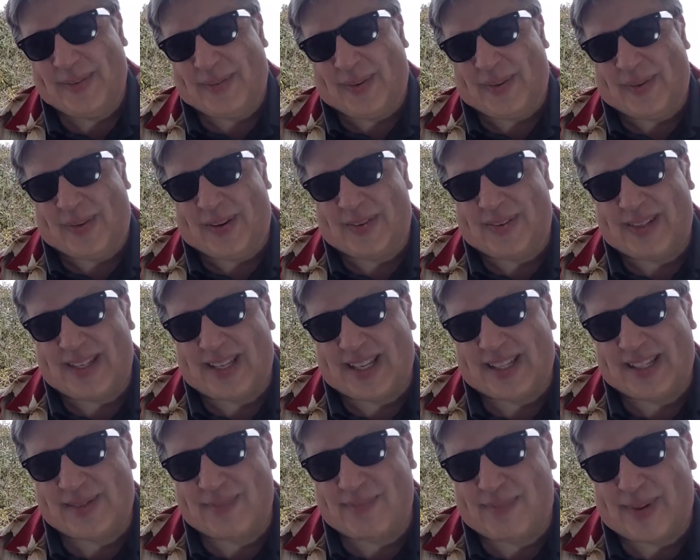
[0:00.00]
It
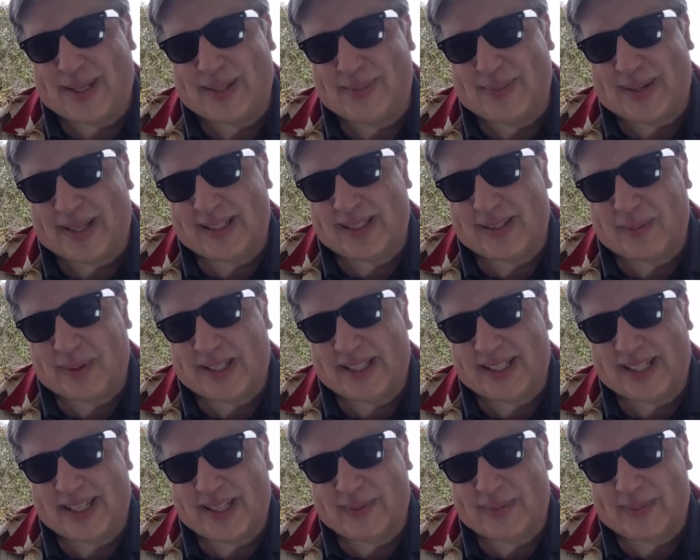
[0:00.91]
doesn't bug me as
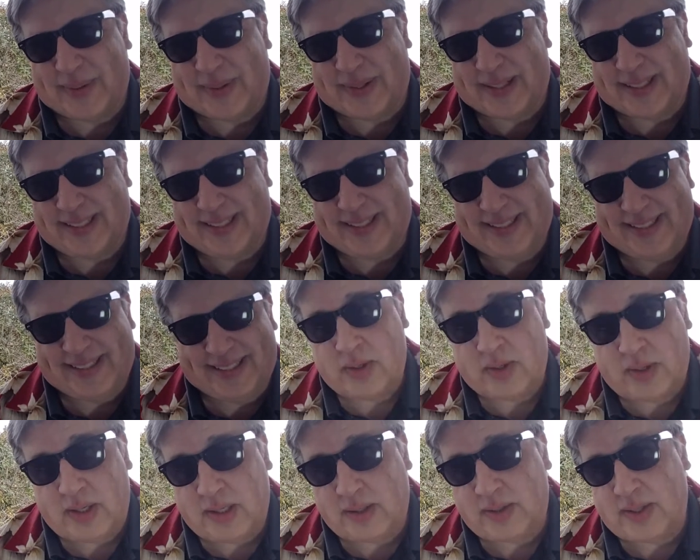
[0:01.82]
much anymore.
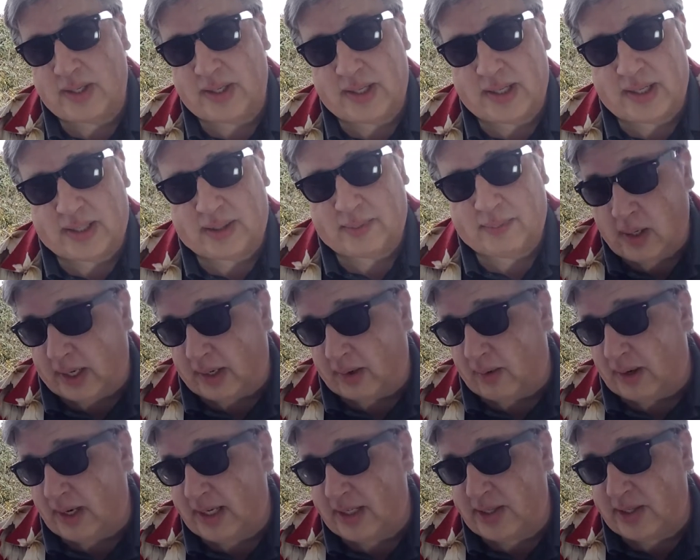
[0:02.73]
So here's the thing. They
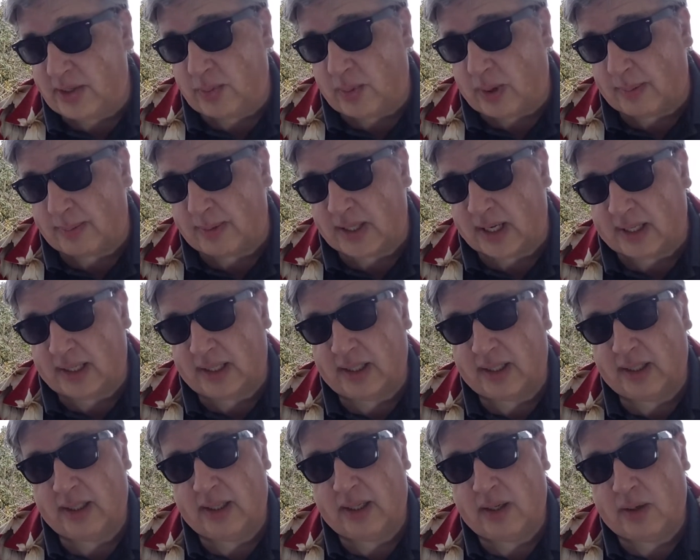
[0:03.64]
created this website
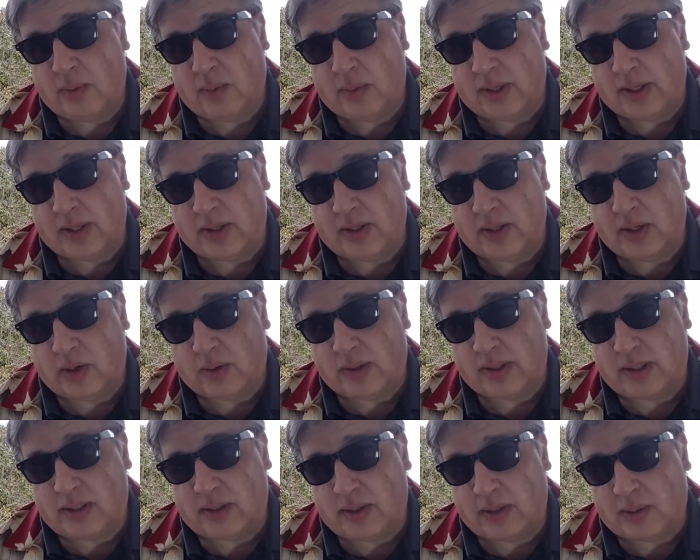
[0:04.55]
where you can go
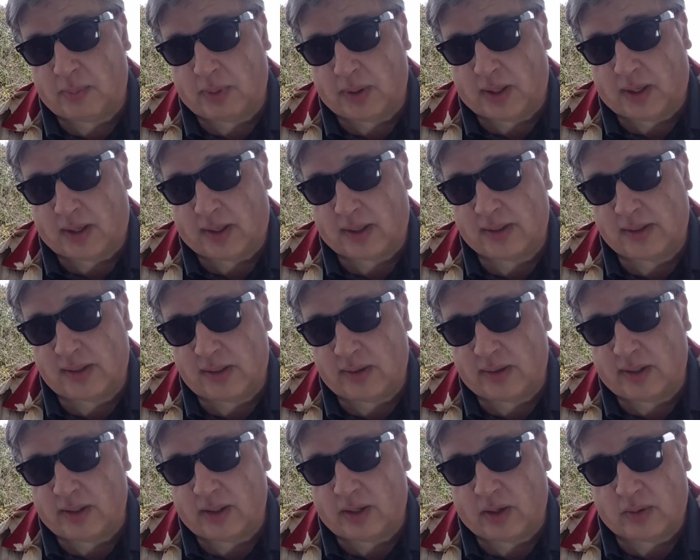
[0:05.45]
to the blogs, you
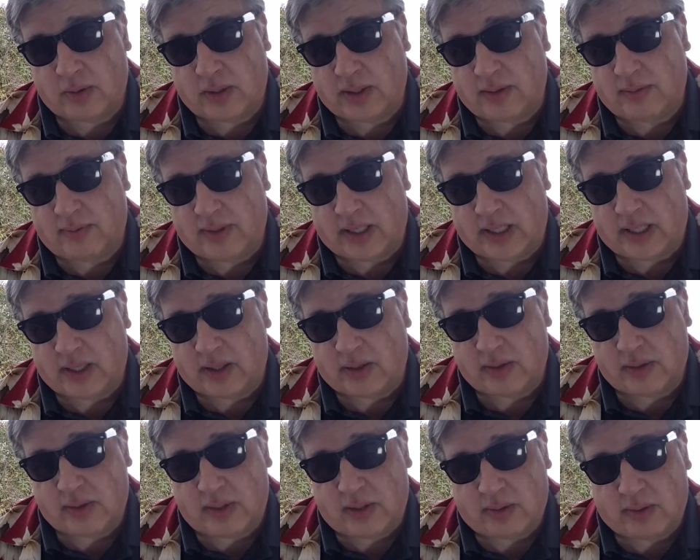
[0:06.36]
can go to the
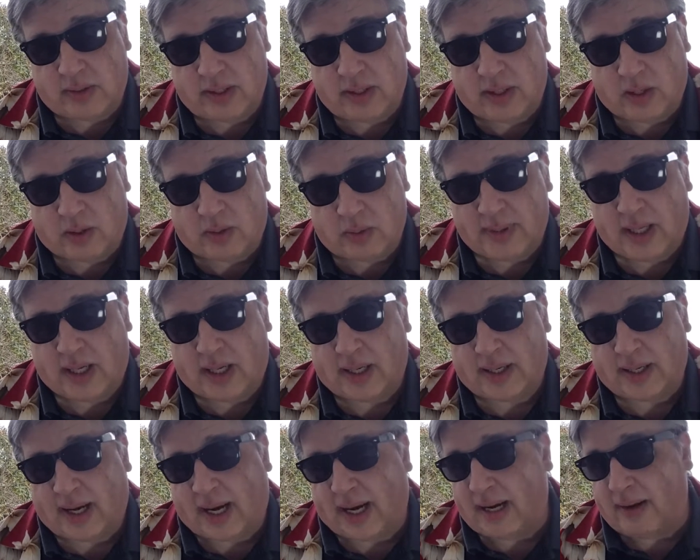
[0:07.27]
videos, you can go,
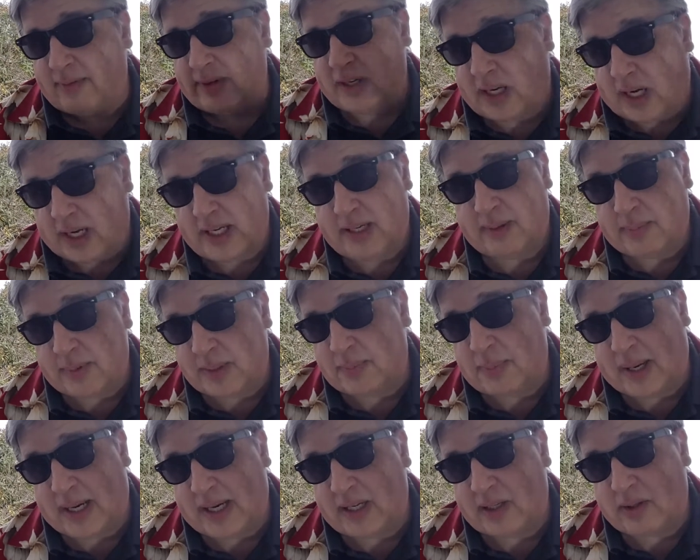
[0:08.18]
I have items
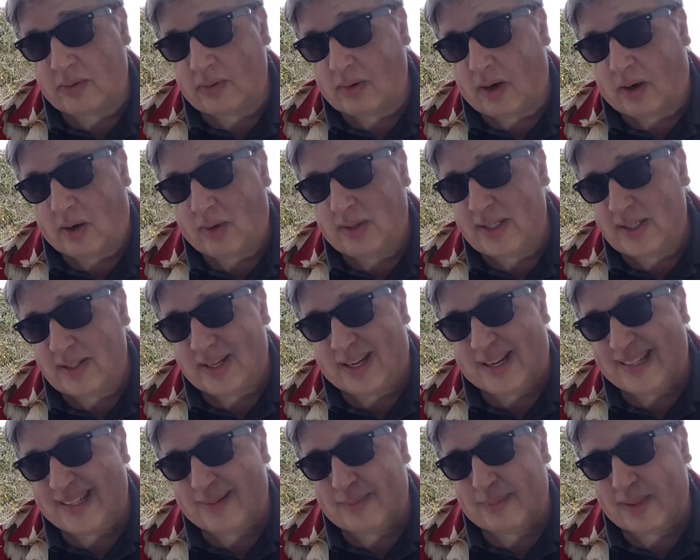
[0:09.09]
page, all these
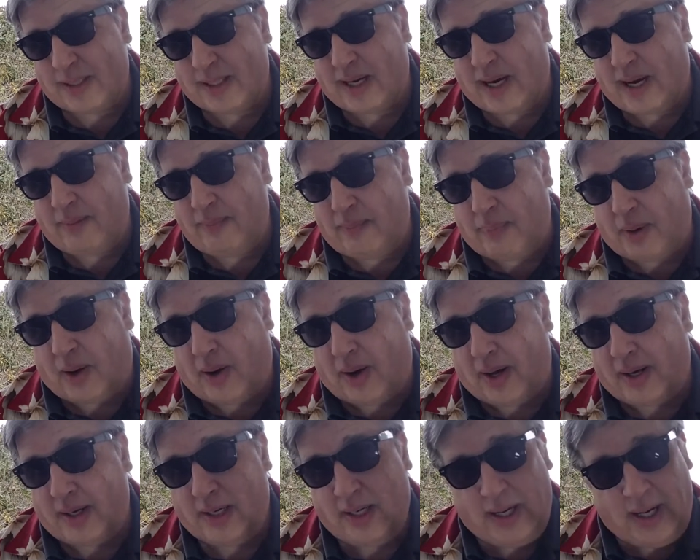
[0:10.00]
items that I
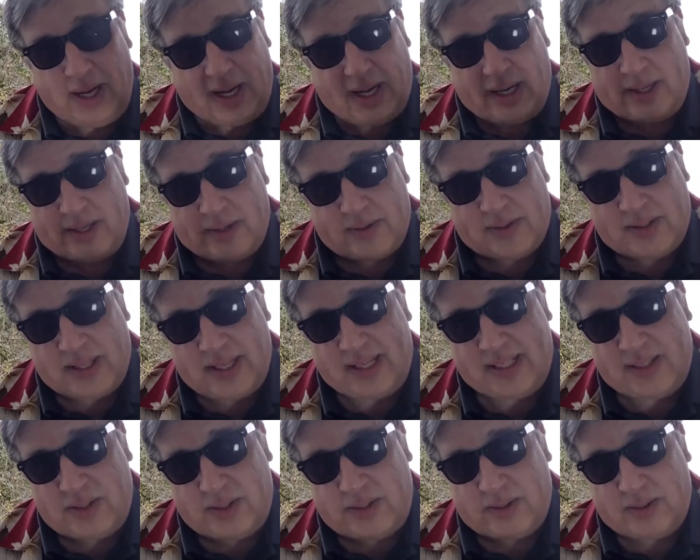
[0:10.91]
bought, and there's
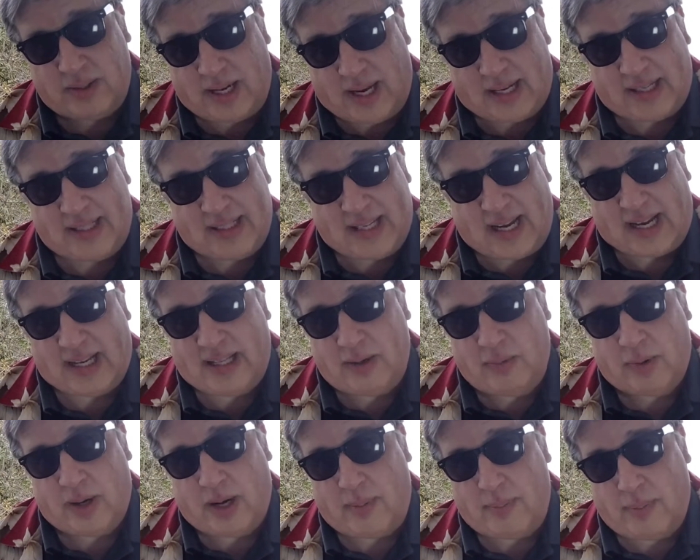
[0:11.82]
links to exactly
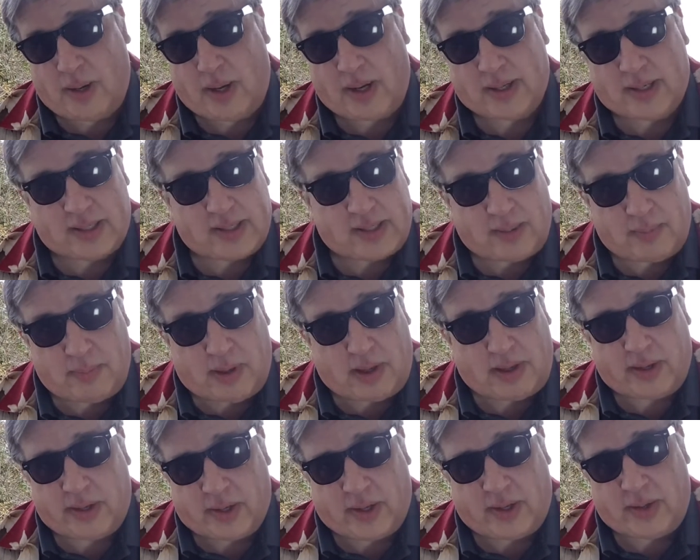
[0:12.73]
what I bought, because I
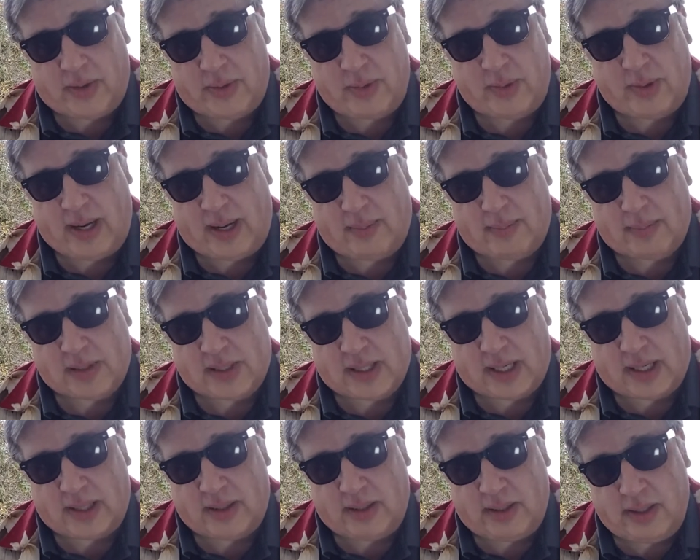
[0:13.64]
bought it all through
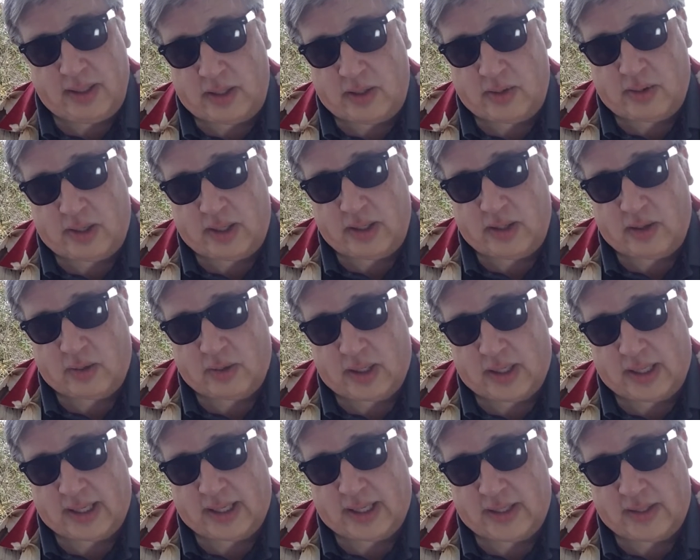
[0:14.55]
Amazon. You can go
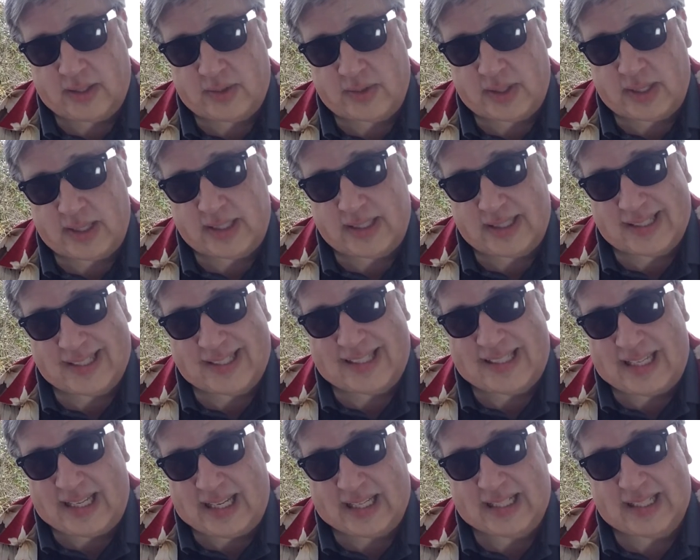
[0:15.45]
click on those links and
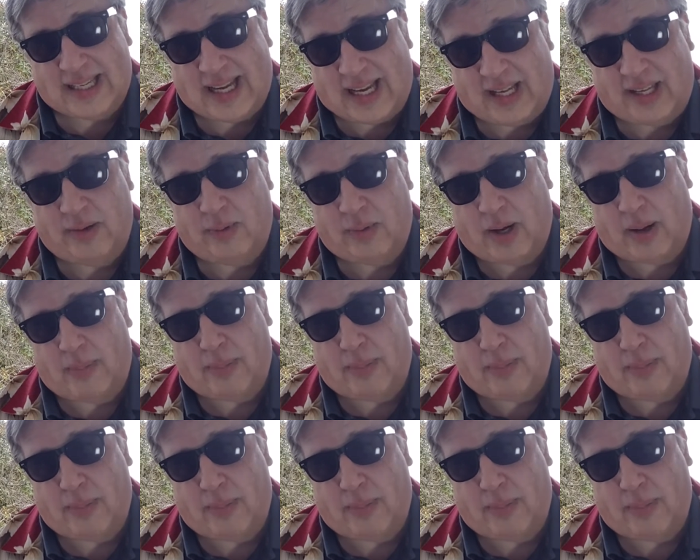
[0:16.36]
see exactly what I